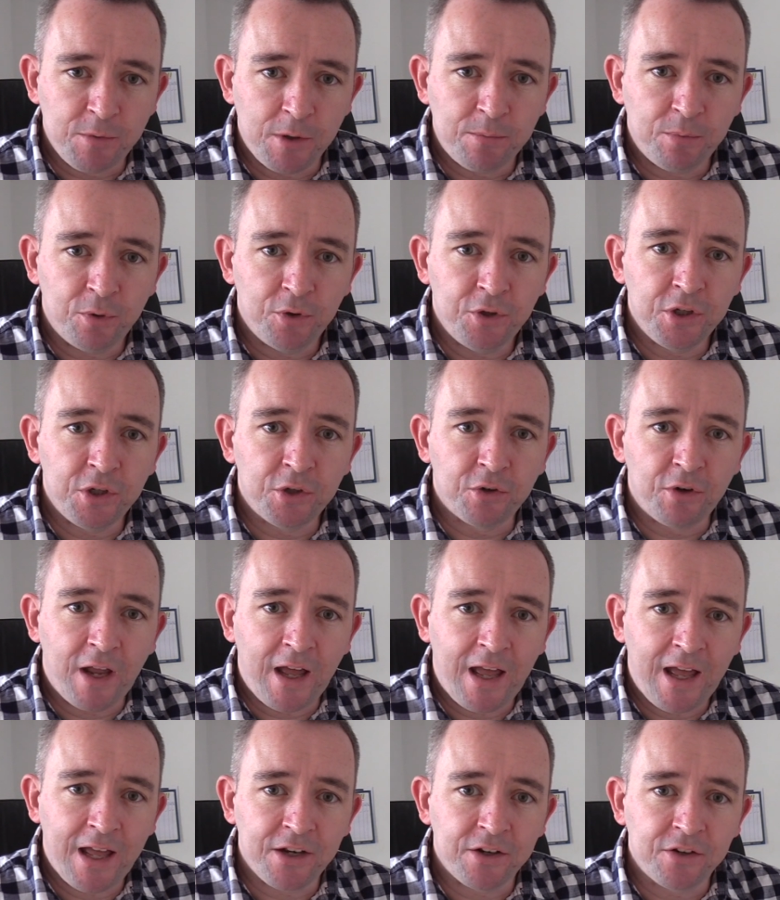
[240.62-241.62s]
by putting your
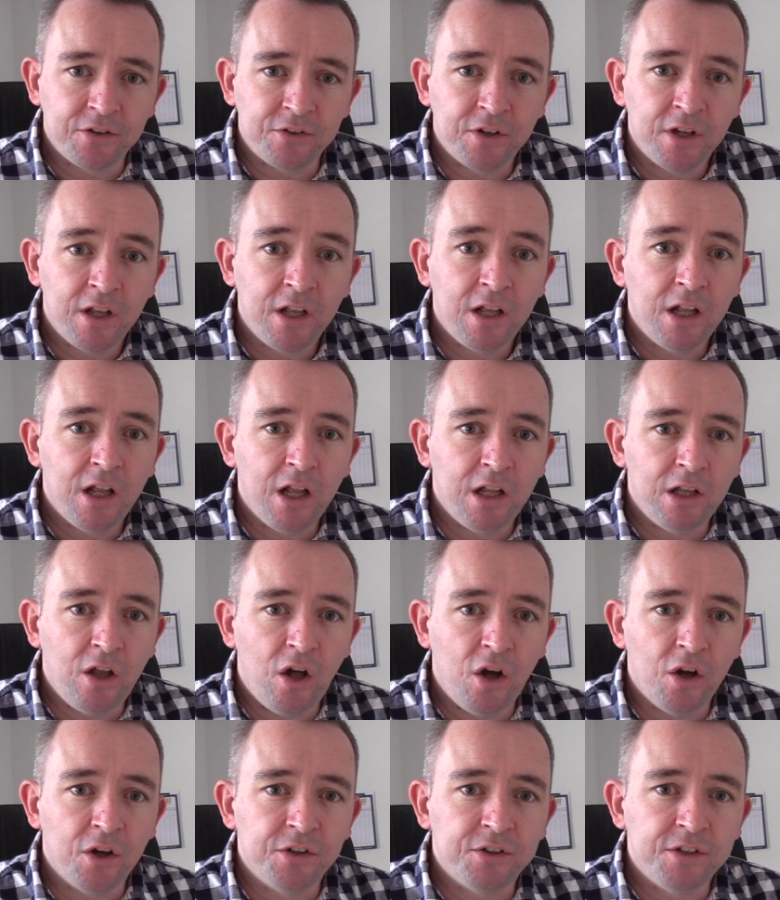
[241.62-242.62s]
hand
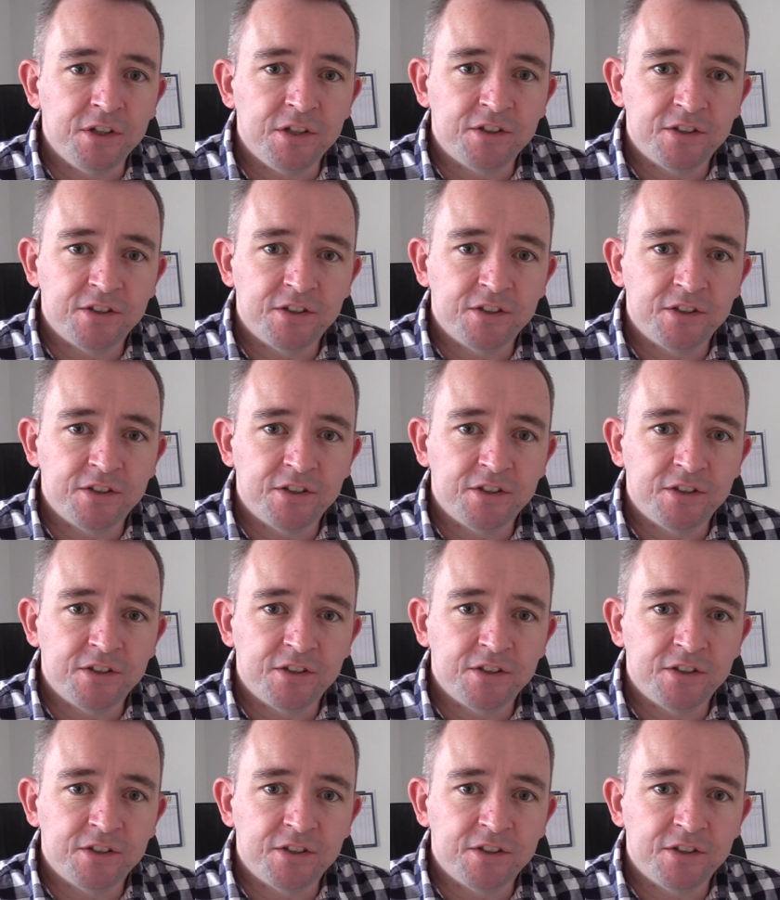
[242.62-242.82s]
along the